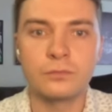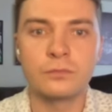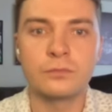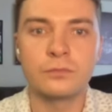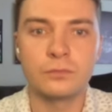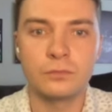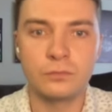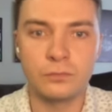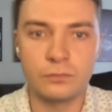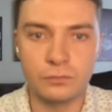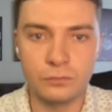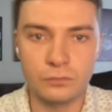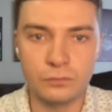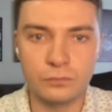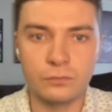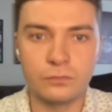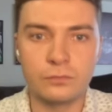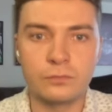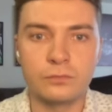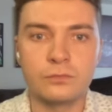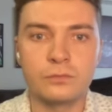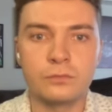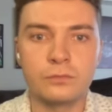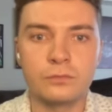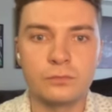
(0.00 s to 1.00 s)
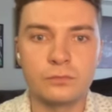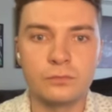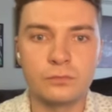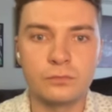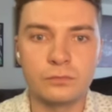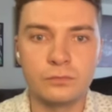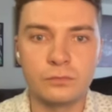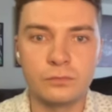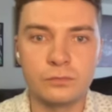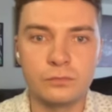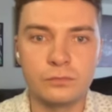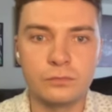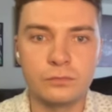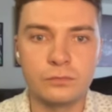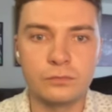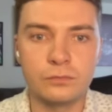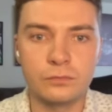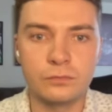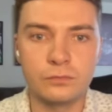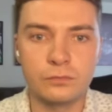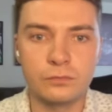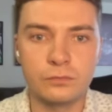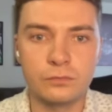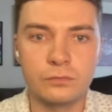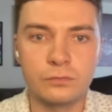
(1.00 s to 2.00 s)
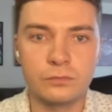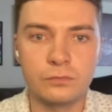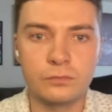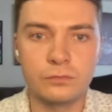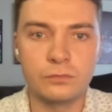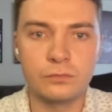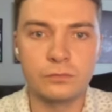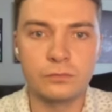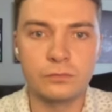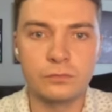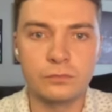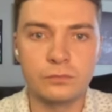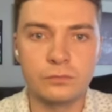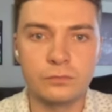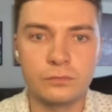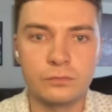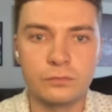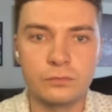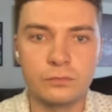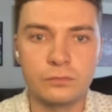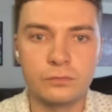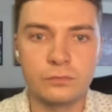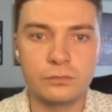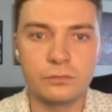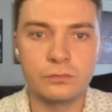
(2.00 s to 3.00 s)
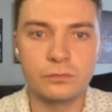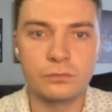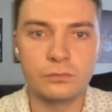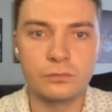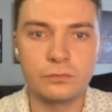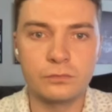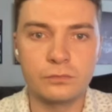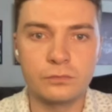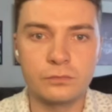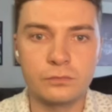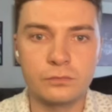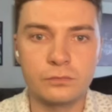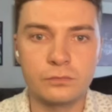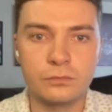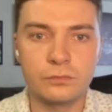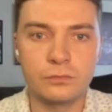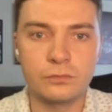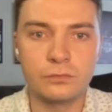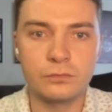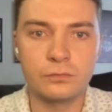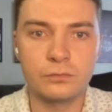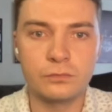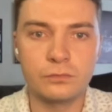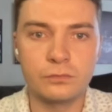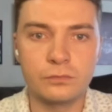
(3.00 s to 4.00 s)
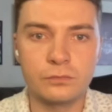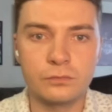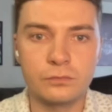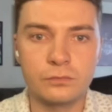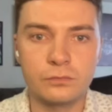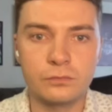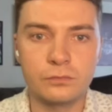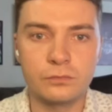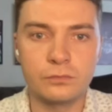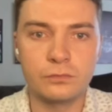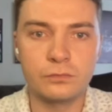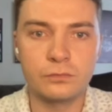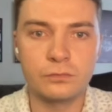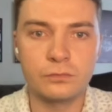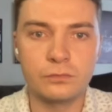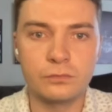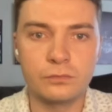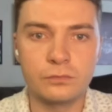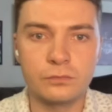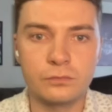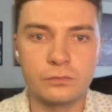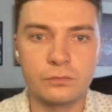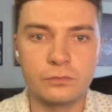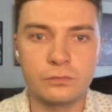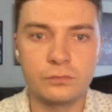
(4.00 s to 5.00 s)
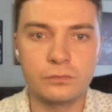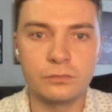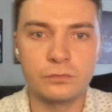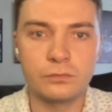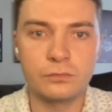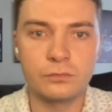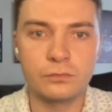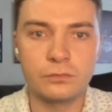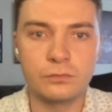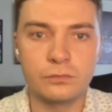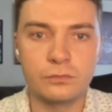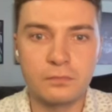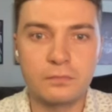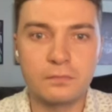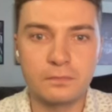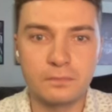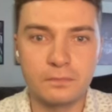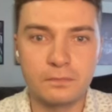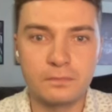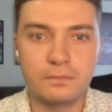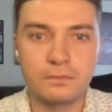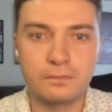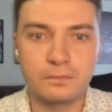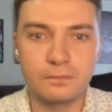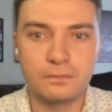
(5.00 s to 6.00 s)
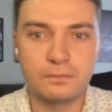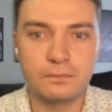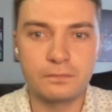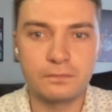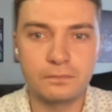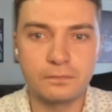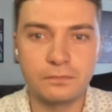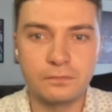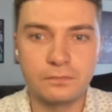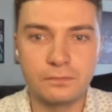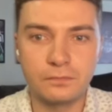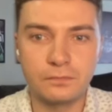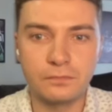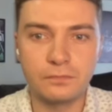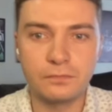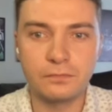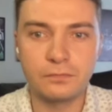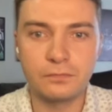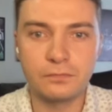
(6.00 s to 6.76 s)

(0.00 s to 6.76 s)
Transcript: The person shown says nothing.